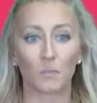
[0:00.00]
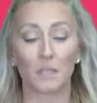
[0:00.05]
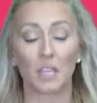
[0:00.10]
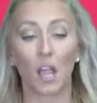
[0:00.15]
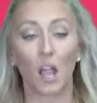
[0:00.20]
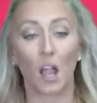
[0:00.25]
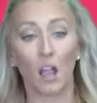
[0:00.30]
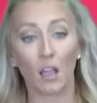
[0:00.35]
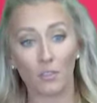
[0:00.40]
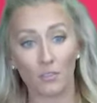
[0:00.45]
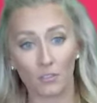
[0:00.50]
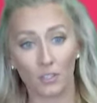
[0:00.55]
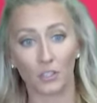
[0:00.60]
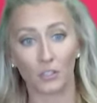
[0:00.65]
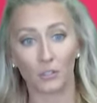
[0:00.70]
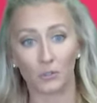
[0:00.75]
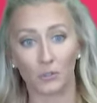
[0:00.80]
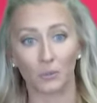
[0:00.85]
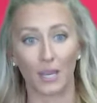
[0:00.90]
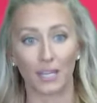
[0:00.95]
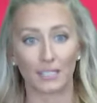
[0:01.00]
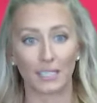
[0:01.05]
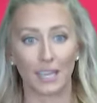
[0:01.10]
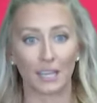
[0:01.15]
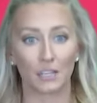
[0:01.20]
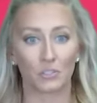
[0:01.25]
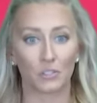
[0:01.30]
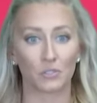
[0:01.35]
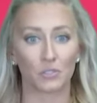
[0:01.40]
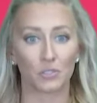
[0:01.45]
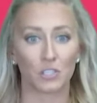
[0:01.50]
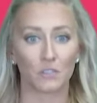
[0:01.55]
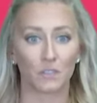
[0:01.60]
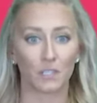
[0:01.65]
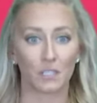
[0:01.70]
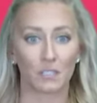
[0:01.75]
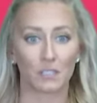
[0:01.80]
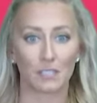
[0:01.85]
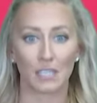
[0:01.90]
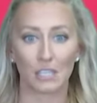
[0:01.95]
from the other great ancient
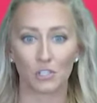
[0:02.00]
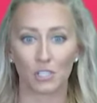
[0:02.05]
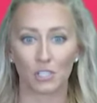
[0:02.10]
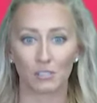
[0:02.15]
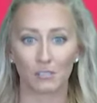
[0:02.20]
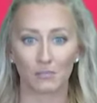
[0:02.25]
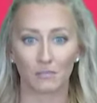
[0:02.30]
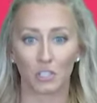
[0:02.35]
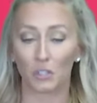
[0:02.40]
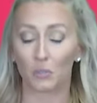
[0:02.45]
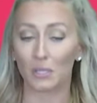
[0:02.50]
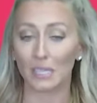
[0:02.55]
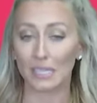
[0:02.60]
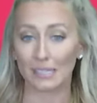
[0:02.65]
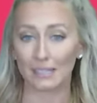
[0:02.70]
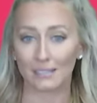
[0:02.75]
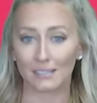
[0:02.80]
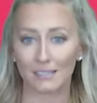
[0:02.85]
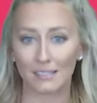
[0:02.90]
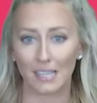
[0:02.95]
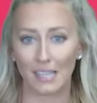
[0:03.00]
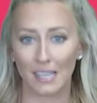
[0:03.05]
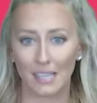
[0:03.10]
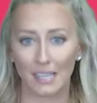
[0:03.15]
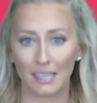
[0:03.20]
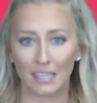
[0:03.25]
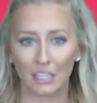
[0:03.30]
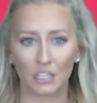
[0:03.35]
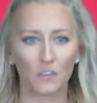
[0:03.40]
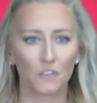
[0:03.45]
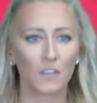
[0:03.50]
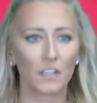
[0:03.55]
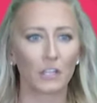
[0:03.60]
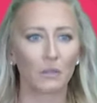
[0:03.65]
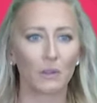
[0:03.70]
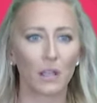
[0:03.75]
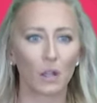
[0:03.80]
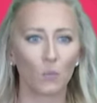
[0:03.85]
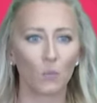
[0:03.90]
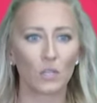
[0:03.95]
civilization, the Greeks. Can you
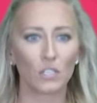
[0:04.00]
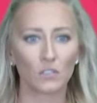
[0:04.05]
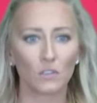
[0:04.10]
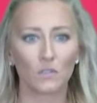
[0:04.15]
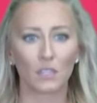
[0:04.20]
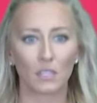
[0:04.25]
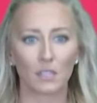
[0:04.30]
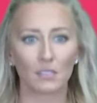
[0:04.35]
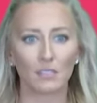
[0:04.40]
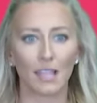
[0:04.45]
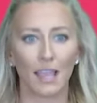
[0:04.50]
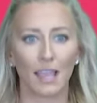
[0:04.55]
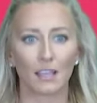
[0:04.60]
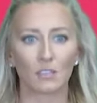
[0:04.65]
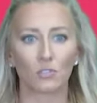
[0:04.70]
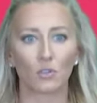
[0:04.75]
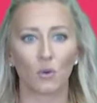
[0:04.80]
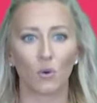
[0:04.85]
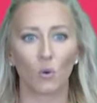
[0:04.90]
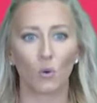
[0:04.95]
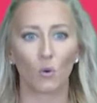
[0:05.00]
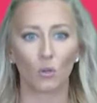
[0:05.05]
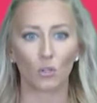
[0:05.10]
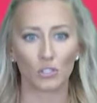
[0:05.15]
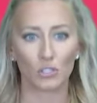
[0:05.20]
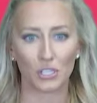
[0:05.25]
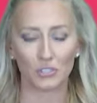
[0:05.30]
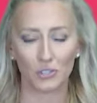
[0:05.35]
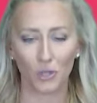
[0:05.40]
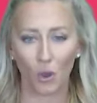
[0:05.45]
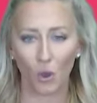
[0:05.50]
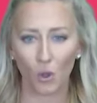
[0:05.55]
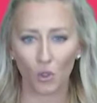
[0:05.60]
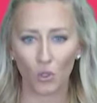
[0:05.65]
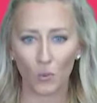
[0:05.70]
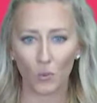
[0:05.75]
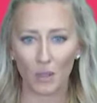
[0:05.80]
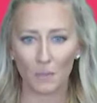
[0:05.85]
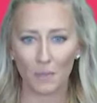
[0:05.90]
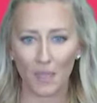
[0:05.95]
figure out which of these has origins all
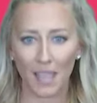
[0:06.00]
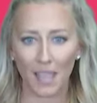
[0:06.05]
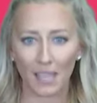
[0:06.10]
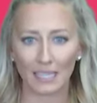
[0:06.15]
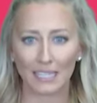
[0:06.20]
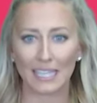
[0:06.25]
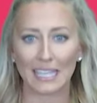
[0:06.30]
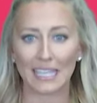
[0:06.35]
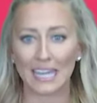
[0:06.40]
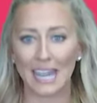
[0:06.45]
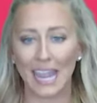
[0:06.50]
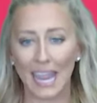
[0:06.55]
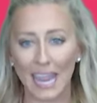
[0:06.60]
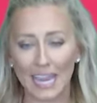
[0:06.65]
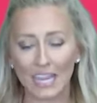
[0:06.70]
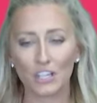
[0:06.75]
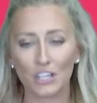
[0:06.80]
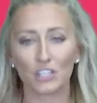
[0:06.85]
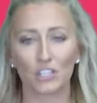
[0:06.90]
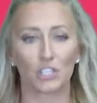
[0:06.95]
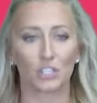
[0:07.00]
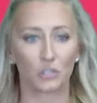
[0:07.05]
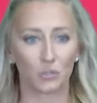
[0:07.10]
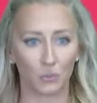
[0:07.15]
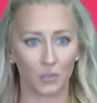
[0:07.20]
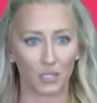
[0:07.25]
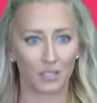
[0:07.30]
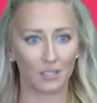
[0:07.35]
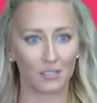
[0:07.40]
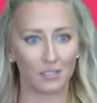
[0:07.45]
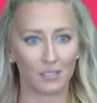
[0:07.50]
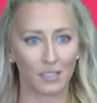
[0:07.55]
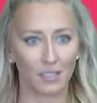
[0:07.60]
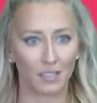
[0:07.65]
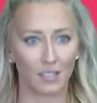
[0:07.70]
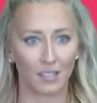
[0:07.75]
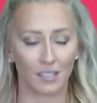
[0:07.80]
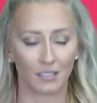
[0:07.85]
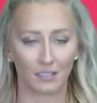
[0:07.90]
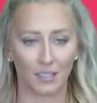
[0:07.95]
the way back in ancient Greece?
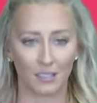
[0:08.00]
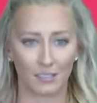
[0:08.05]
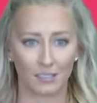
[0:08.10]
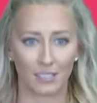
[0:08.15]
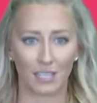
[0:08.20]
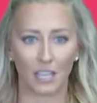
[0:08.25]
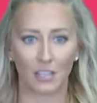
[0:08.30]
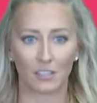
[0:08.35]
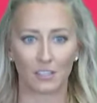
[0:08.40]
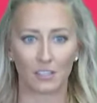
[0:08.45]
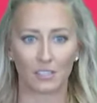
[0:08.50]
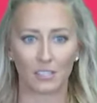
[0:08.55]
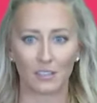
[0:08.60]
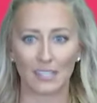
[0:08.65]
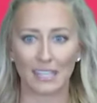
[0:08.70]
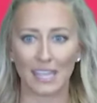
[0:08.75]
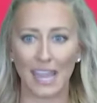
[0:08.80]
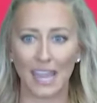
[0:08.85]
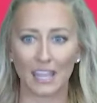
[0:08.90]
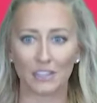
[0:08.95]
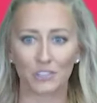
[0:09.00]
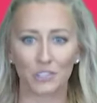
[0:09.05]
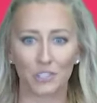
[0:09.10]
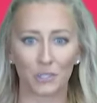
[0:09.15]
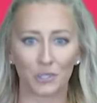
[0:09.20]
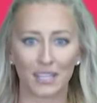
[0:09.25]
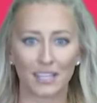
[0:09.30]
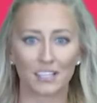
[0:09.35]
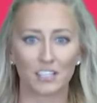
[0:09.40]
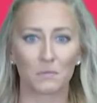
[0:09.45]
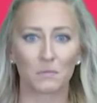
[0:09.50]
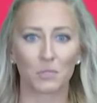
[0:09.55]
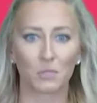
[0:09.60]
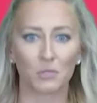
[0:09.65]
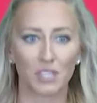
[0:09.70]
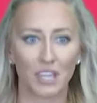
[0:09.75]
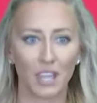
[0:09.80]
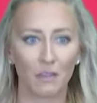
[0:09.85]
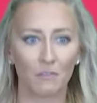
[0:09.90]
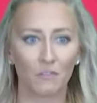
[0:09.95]
Let's see how you did. The answer is
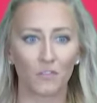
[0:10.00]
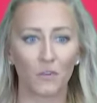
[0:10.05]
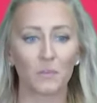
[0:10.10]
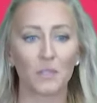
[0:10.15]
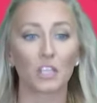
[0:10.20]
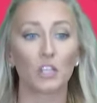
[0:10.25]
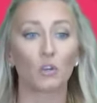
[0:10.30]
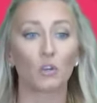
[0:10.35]
museum, from the